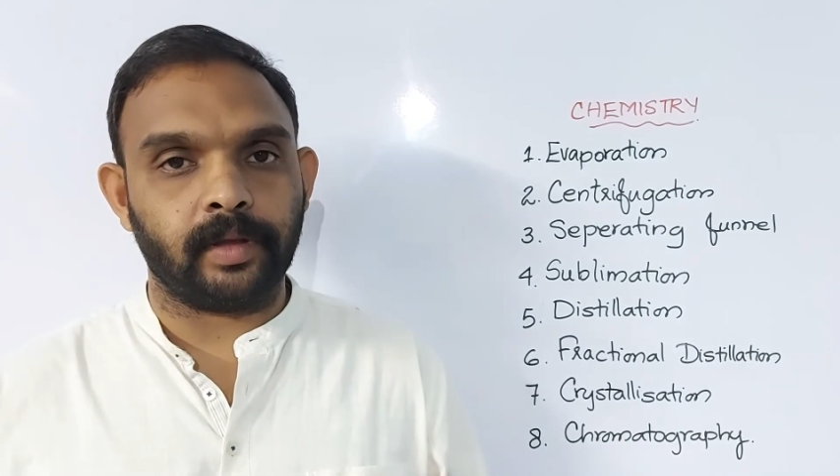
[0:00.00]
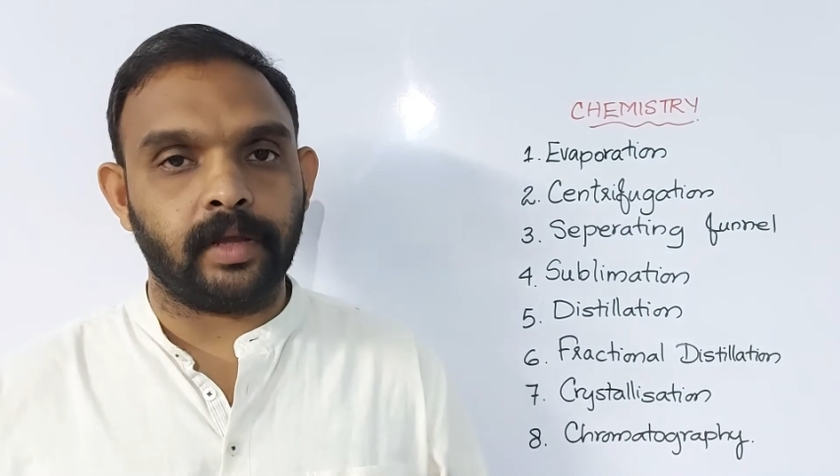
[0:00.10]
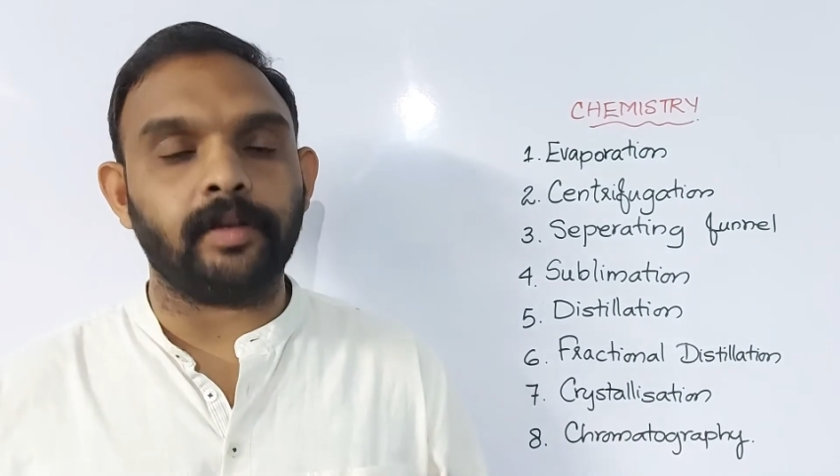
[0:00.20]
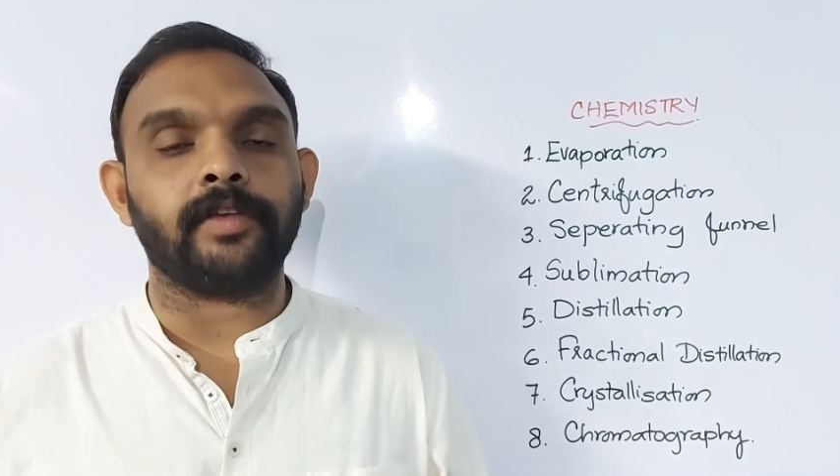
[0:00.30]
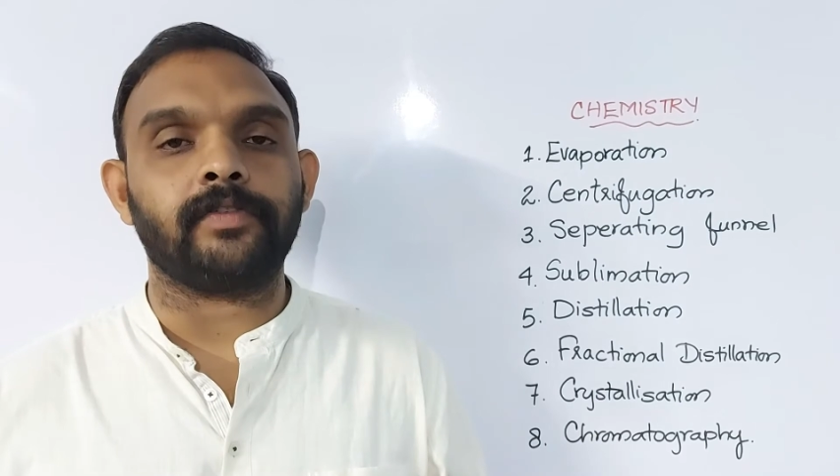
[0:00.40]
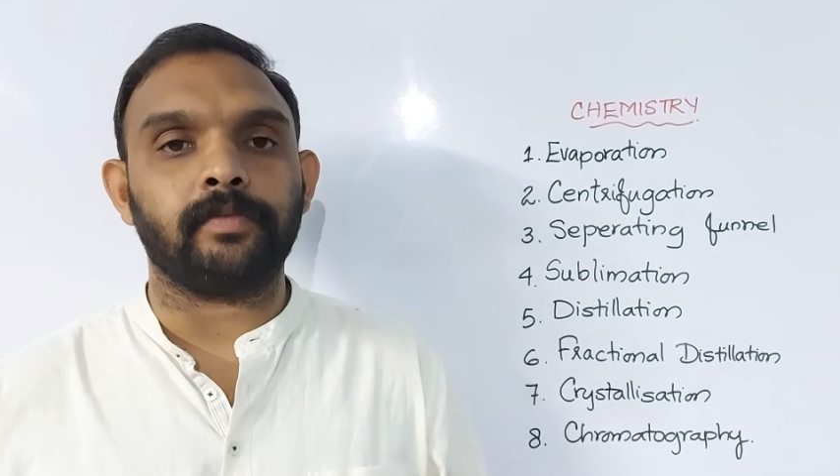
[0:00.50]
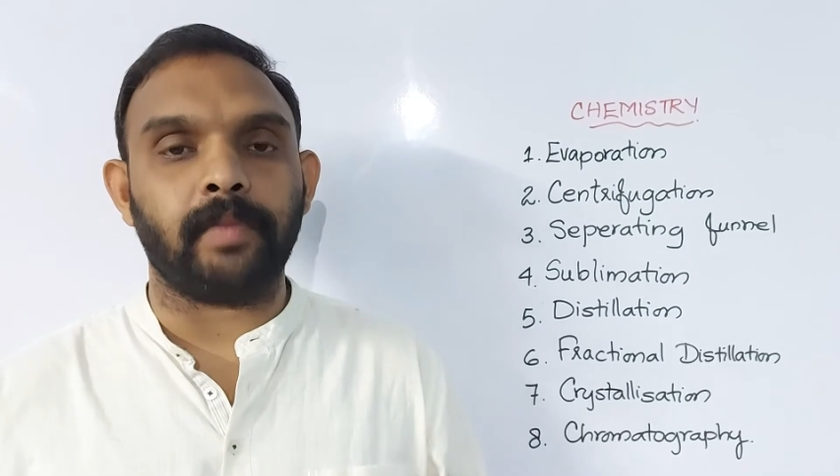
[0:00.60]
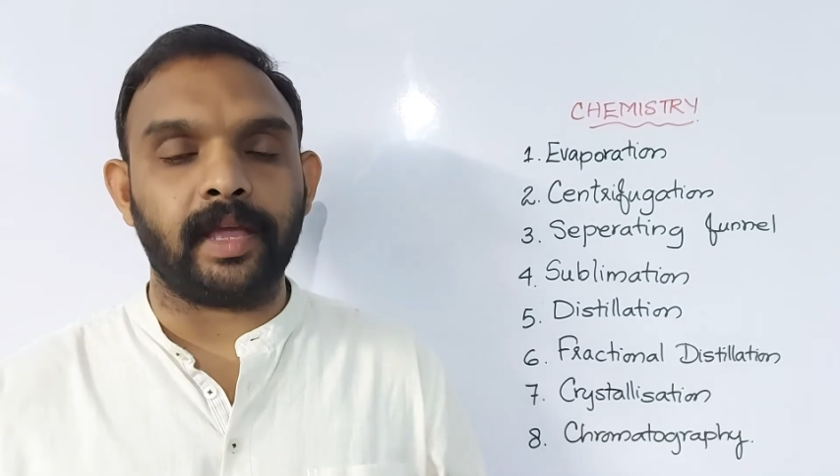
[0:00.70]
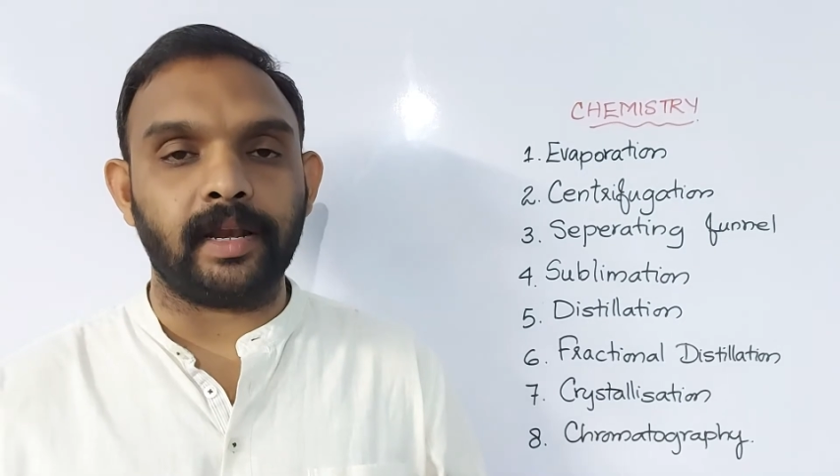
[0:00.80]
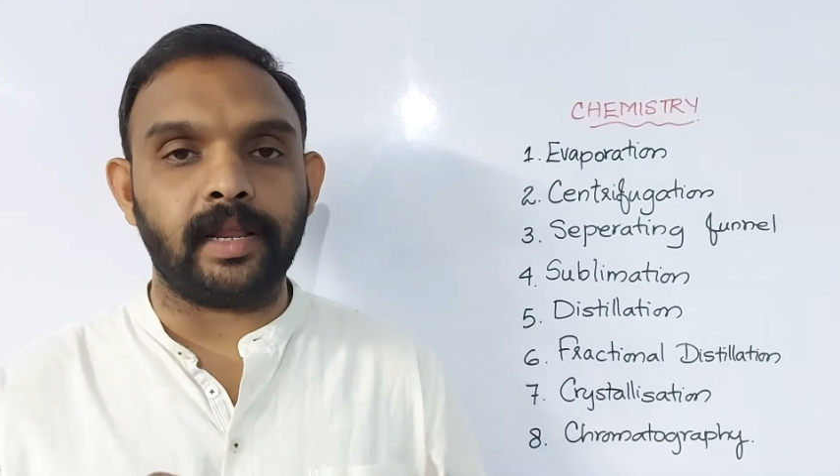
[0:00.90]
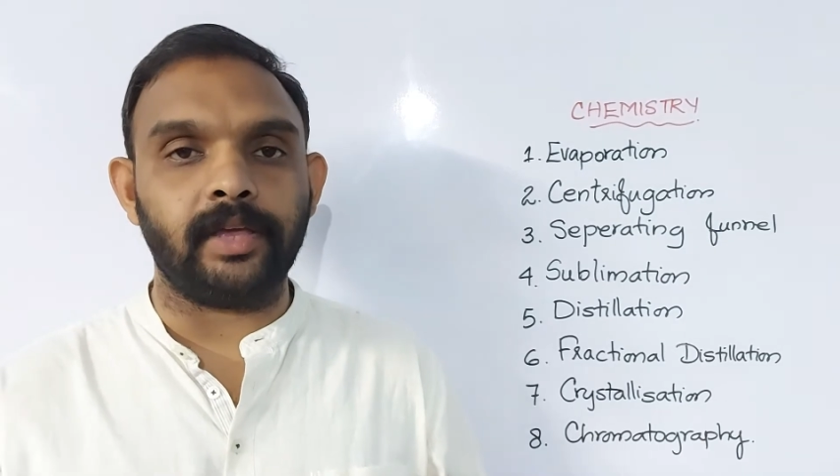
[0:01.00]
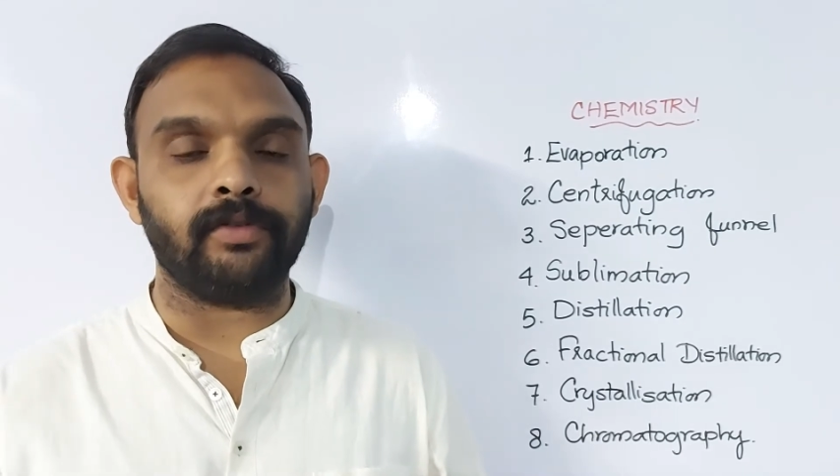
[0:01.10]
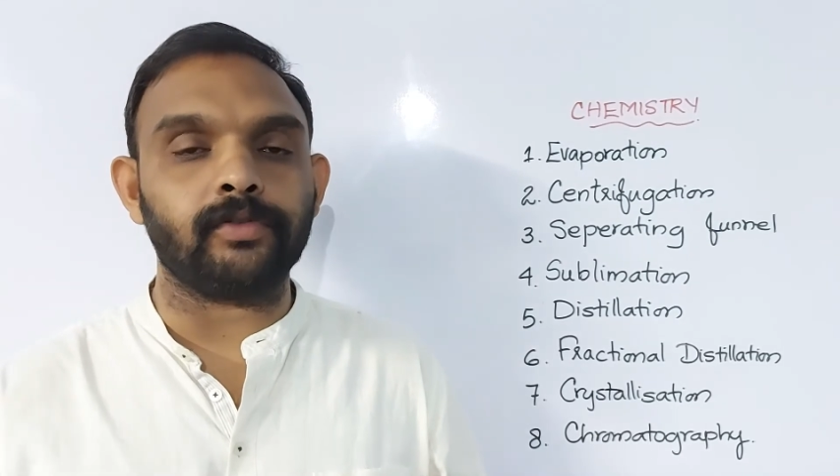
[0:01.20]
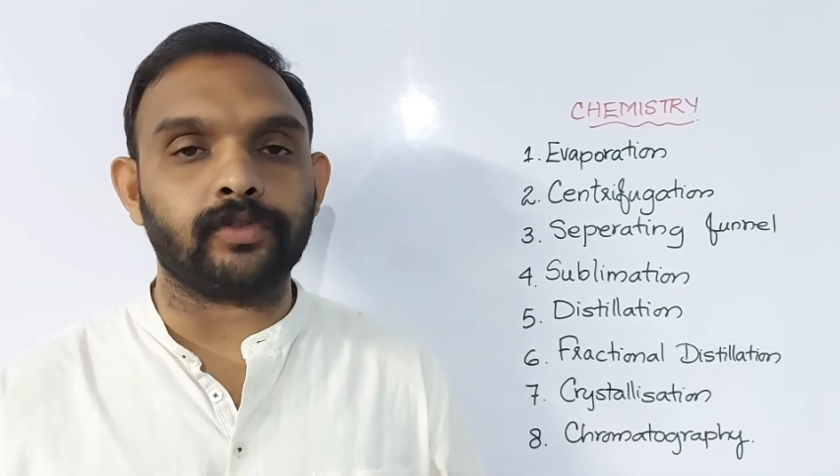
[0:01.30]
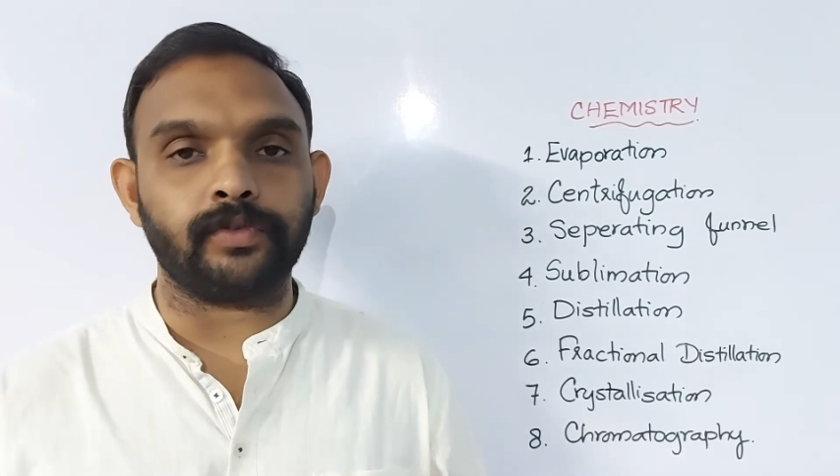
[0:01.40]
It is mainly
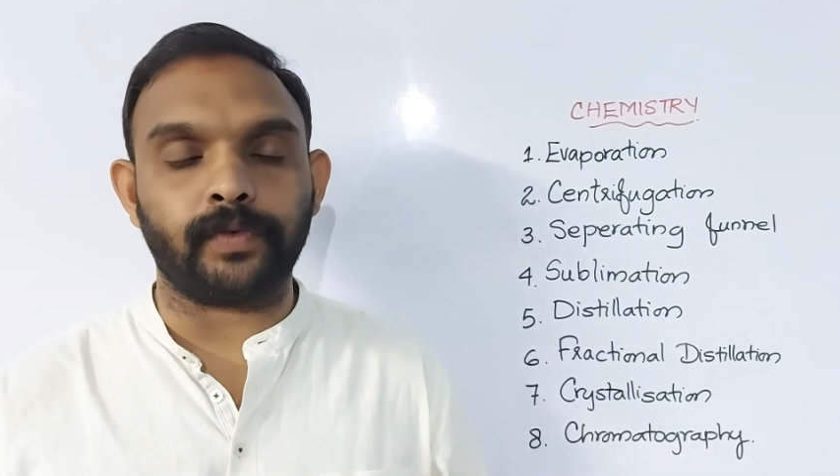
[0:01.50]
used